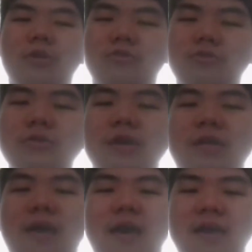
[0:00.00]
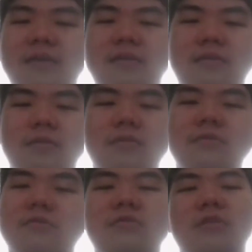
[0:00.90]
When you cook an egg,
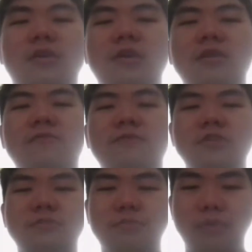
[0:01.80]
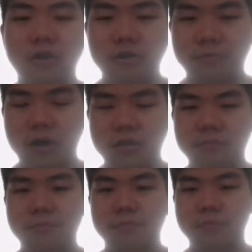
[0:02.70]
the heat first breaks
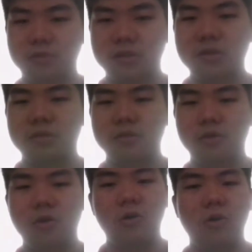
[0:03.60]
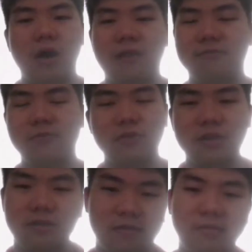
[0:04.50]
apart the protein or unfold
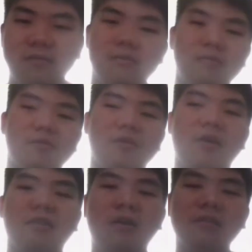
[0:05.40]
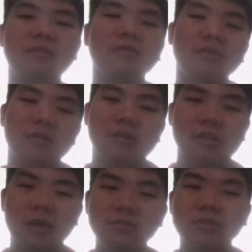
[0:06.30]
it, and then
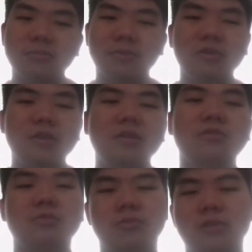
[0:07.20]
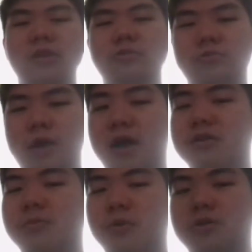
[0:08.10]
allows the protein to link to
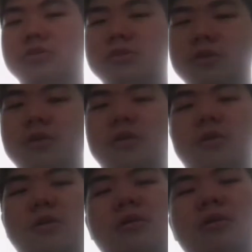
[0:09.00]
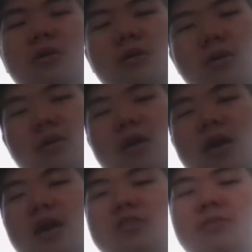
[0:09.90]
other bonds.
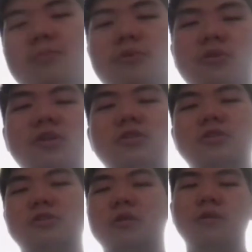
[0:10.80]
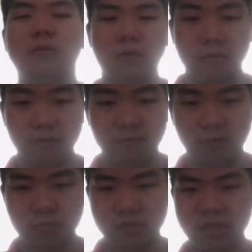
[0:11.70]
As the proteins
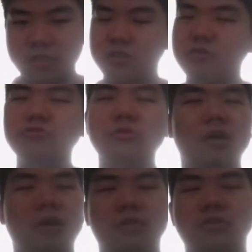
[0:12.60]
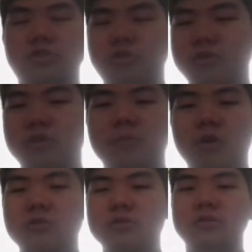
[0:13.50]
form these new and stronger
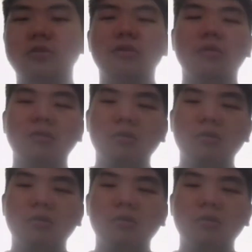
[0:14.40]
bonds,